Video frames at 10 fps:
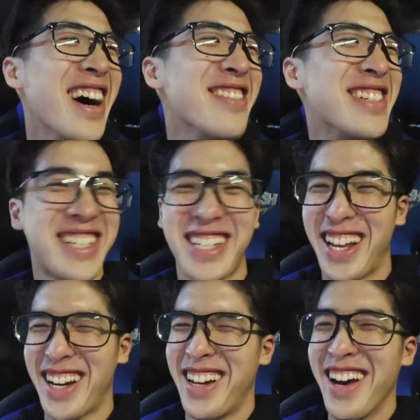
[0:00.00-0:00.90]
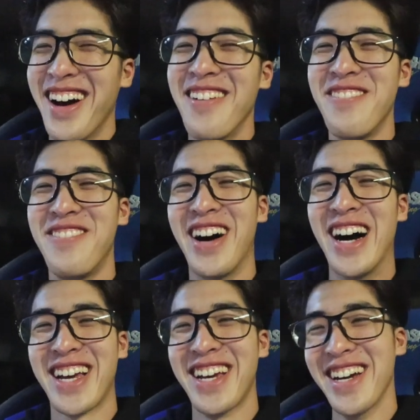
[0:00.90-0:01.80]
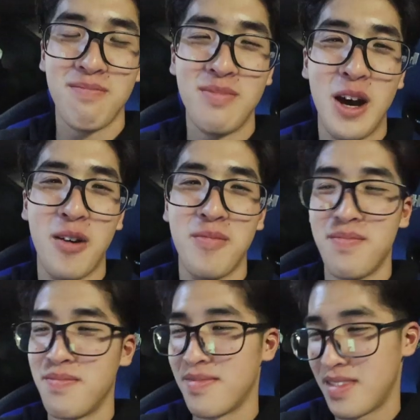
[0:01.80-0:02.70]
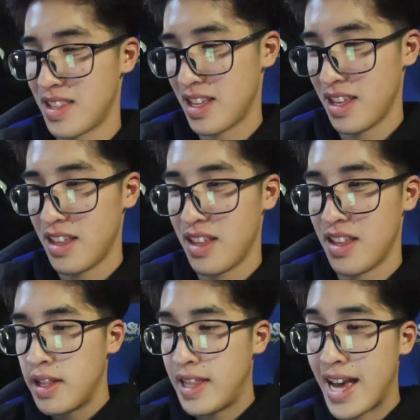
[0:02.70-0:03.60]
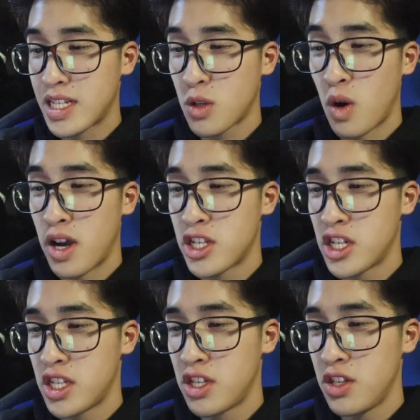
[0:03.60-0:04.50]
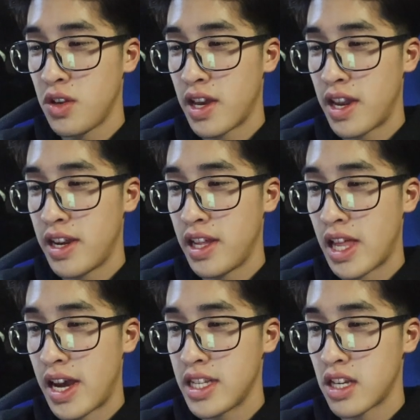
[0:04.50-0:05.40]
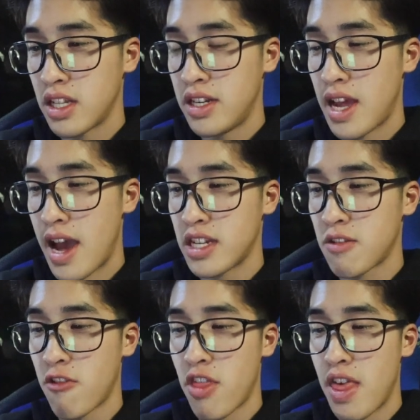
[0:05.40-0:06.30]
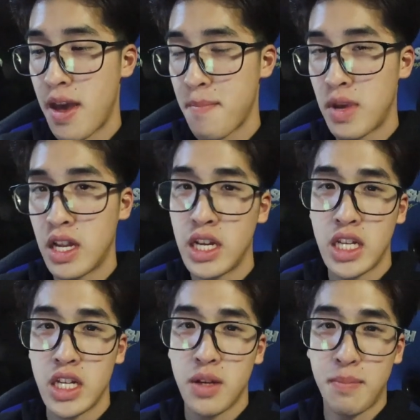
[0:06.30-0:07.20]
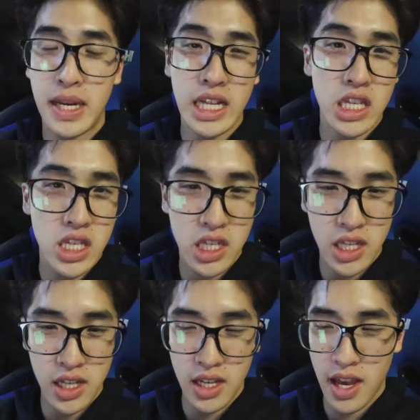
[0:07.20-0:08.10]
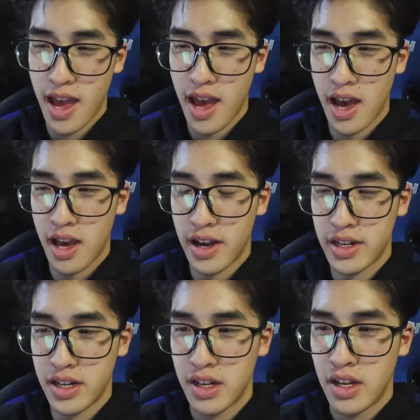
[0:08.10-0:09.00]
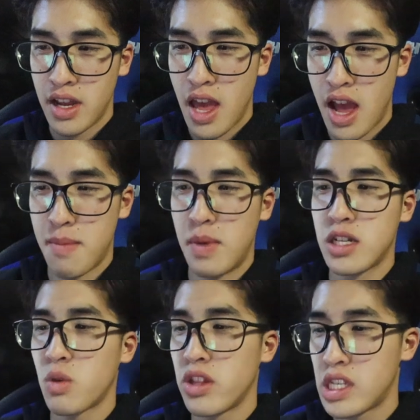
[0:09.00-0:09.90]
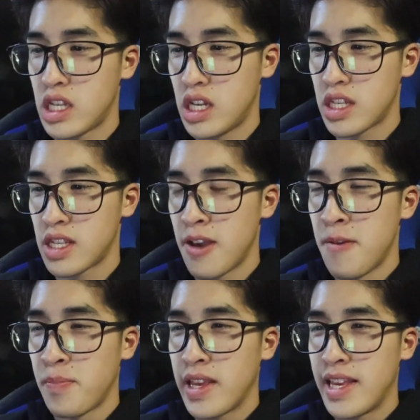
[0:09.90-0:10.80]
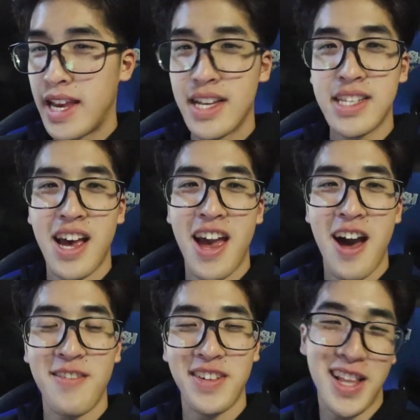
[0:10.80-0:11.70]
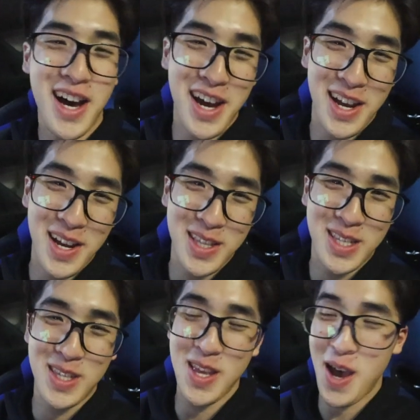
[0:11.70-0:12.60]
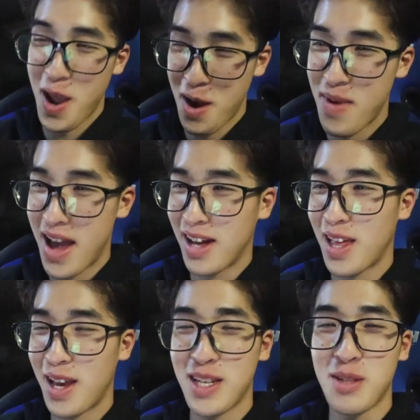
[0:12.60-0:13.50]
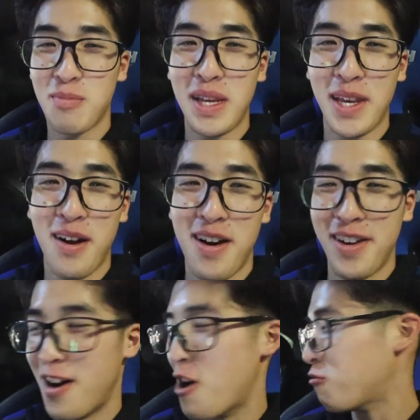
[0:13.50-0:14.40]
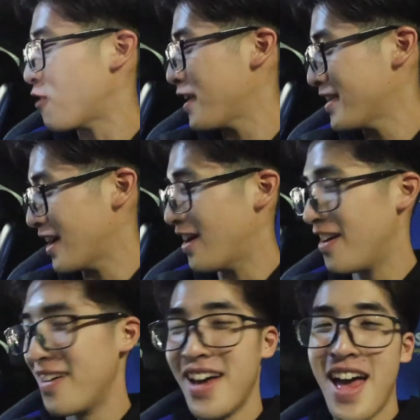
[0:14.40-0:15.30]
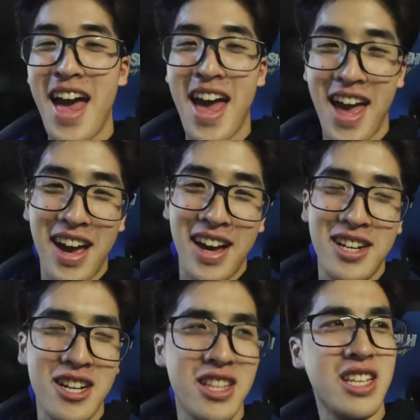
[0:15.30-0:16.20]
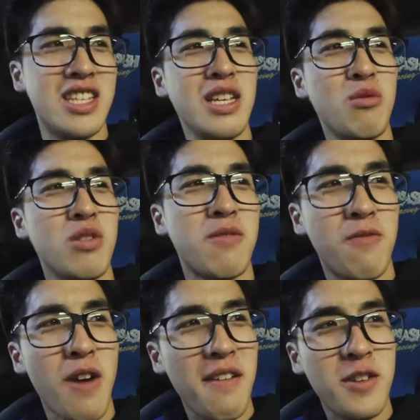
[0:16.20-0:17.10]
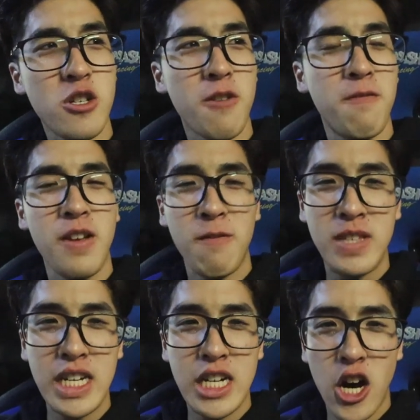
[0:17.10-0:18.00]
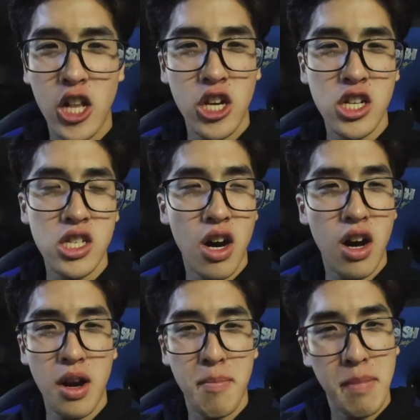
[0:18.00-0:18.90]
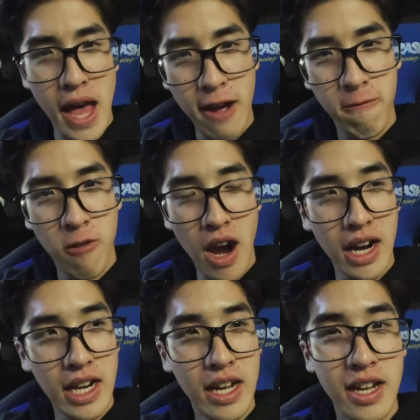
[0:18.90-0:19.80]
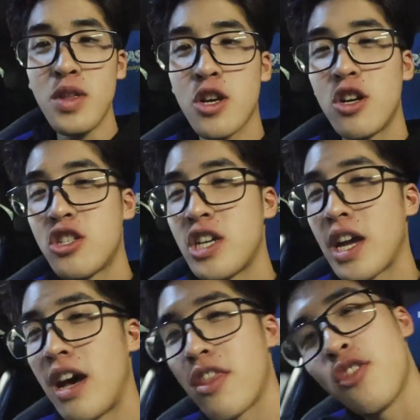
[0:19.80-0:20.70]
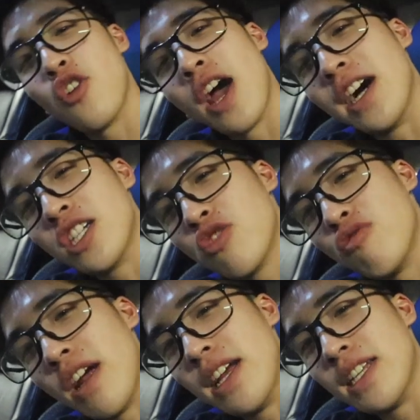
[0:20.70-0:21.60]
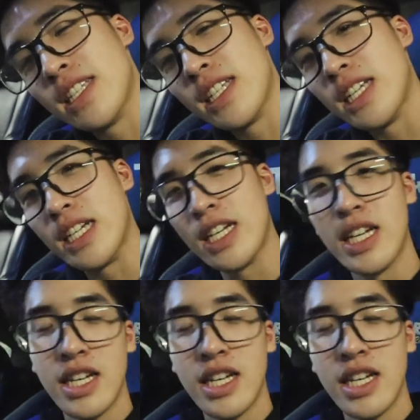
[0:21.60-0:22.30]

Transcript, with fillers: I'm just kidding. Fuck. No. Last question is, do you get any lights on the dash for them? Meaning the seat, and how much were the seats? Yes, I have a light. It's the airbag light is blinking on and off right now. And the seat was five hundred fifty dollars on Black Friday. Go check out Thrash Racing.